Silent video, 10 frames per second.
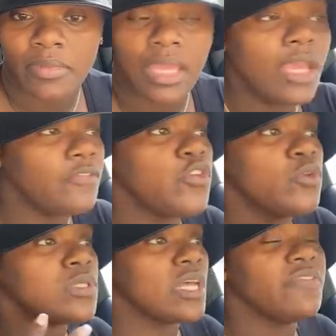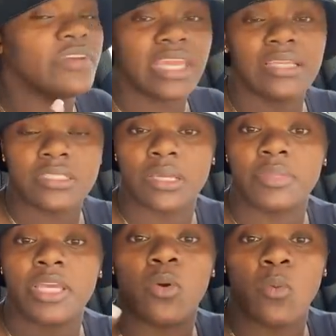If you suffocate
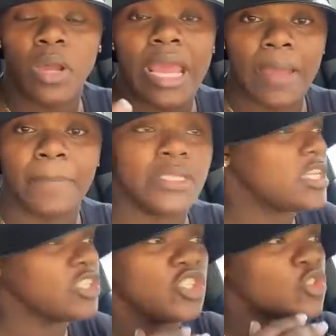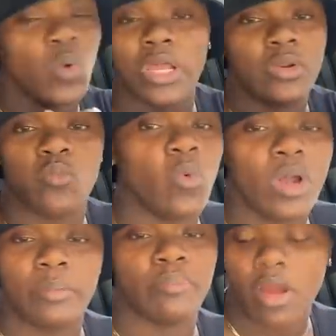something, what happens? There's just one
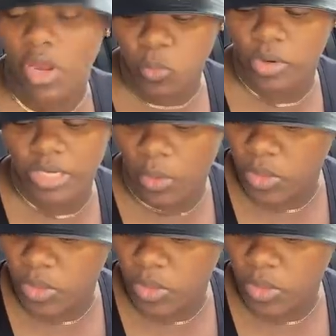one broad word that we